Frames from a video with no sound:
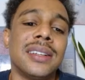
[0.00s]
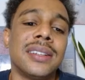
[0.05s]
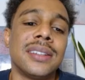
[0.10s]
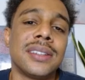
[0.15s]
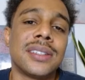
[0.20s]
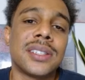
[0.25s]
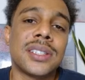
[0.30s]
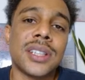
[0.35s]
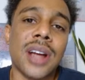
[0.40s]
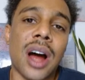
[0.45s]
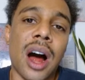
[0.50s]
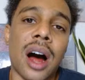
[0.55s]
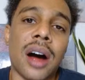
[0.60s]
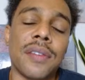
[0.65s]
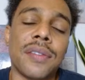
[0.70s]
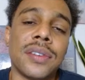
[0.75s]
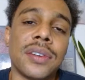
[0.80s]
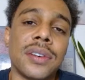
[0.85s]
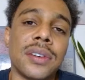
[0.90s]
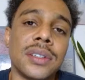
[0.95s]

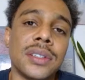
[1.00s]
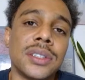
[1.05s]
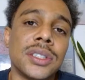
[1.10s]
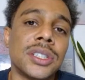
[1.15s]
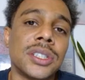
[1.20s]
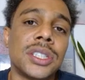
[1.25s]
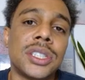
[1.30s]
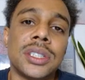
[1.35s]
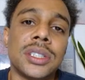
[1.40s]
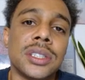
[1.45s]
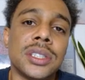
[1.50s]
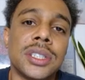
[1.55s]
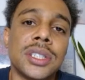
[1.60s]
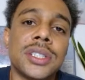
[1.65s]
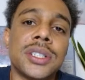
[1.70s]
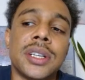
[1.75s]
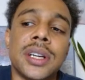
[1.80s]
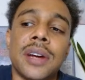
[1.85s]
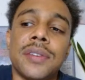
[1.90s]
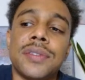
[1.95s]
Soft.
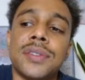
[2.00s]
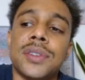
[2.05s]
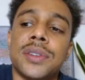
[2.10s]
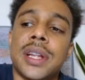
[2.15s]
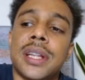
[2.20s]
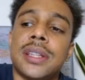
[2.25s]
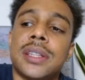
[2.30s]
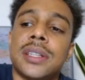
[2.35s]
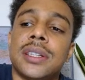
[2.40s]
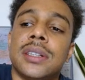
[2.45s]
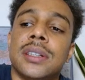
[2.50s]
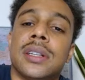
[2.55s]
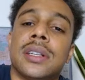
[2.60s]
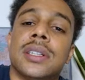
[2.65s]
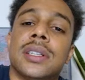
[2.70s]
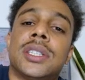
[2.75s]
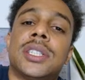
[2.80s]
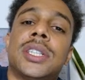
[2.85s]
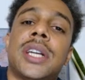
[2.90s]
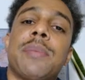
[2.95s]
Just enough so that
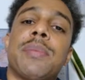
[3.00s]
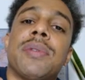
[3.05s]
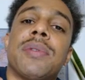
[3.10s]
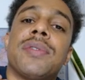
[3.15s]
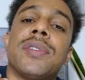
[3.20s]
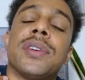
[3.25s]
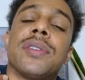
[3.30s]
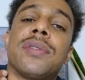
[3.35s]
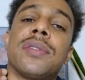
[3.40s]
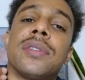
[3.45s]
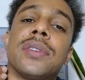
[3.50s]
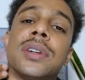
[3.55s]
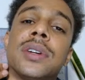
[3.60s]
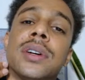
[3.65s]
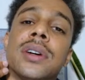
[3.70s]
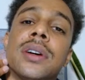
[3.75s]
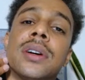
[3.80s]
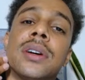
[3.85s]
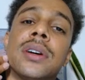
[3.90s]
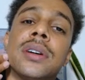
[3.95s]
the shape of
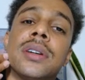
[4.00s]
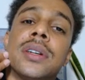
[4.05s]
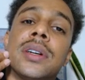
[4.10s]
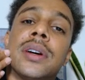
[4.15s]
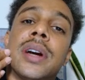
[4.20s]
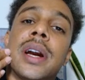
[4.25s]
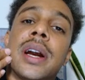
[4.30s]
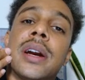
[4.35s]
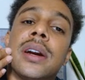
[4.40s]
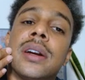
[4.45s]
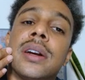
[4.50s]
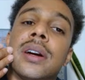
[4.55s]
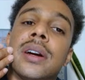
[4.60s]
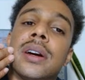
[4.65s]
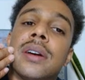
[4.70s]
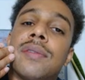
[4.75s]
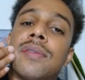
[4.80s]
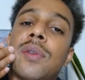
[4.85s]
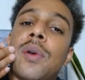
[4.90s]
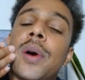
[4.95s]

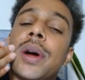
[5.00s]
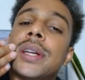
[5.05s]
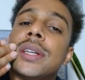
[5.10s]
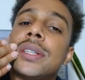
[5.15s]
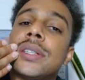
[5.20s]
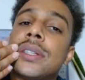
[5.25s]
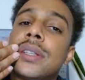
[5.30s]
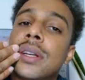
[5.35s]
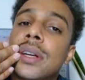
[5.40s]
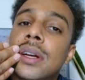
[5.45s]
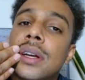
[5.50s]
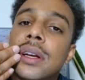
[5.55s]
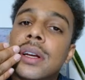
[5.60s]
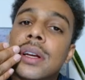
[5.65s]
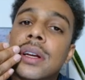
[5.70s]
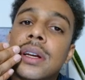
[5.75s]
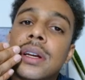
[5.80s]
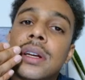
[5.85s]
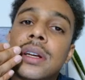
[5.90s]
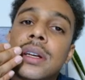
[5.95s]
your voice
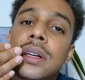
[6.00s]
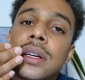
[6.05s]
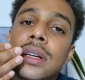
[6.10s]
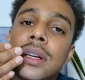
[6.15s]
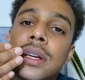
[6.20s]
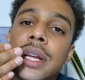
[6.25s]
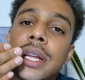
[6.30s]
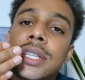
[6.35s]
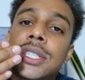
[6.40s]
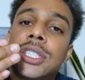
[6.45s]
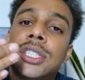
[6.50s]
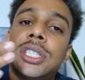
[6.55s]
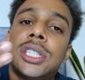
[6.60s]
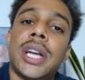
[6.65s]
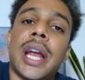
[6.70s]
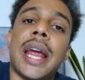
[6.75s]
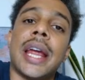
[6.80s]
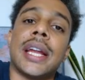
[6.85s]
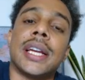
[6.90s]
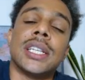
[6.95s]
gets
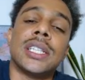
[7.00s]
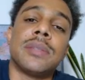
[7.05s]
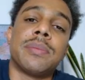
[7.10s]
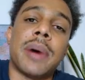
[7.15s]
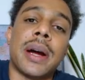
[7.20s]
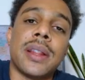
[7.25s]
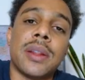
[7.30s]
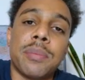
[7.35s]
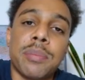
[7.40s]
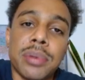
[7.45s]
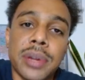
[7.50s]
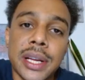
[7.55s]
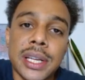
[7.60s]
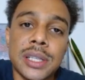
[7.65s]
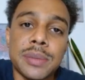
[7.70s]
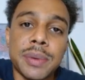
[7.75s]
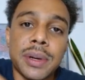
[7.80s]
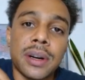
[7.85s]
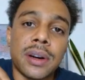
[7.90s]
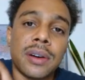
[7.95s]
changed by the
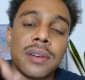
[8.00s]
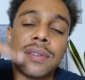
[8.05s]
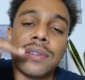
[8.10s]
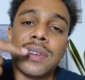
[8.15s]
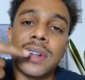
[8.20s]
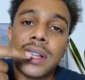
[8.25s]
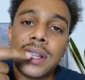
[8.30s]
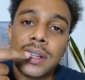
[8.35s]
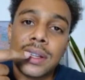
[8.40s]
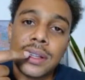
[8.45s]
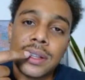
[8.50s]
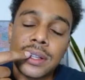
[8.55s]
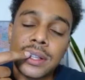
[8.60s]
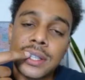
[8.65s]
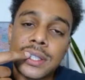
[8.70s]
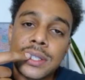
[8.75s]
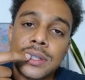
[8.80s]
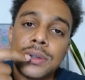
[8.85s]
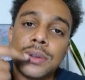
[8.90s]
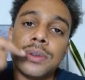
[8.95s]
placement of the
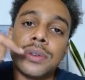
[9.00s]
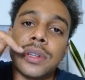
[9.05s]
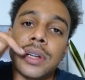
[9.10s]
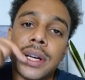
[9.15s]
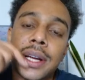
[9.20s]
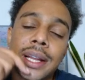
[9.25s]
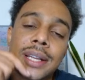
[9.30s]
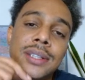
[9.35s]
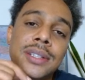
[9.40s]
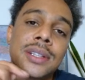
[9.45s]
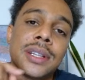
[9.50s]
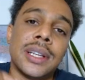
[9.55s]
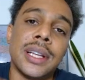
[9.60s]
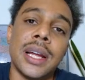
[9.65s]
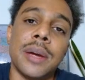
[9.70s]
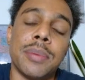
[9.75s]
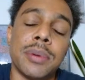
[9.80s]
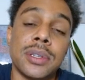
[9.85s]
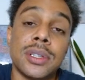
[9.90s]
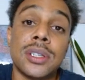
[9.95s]
tooth against the
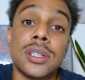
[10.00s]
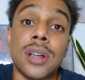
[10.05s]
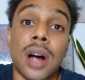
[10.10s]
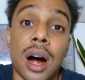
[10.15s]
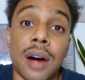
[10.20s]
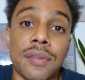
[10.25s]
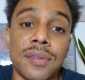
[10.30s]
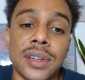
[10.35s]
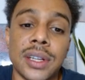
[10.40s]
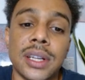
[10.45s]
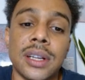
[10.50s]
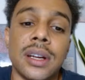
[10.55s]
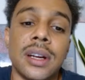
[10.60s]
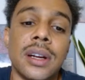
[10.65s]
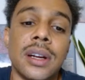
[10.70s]
lip softly,